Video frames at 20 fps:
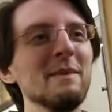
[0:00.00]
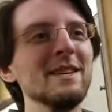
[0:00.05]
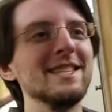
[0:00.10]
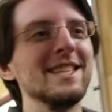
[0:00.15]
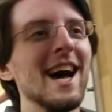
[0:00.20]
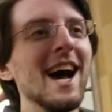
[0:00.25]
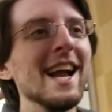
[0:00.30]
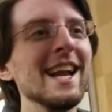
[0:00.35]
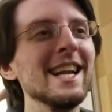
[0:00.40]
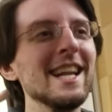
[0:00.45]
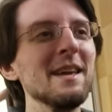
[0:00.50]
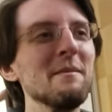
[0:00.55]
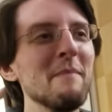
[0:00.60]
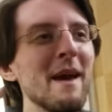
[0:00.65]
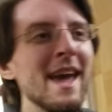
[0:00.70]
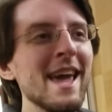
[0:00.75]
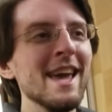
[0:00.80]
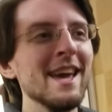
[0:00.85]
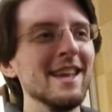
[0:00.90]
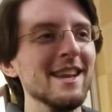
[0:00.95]
a tiny
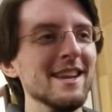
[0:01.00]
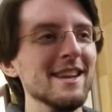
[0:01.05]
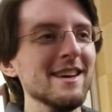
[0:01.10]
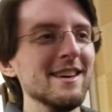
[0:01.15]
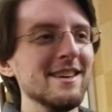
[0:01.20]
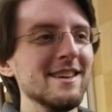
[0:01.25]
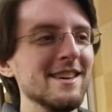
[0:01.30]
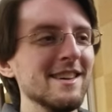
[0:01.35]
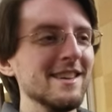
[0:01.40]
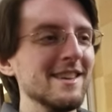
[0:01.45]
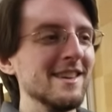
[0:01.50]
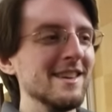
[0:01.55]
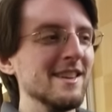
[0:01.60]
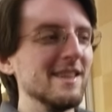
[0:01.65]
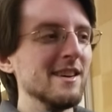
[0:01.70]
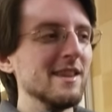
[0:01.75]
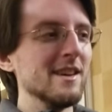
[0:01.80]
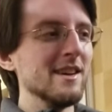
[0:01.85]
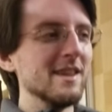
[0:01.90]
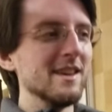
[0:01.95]
man. I think that's an
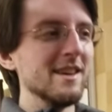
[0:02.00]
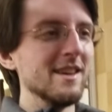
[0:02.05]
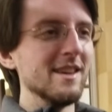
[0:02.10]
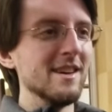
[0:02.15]
S already.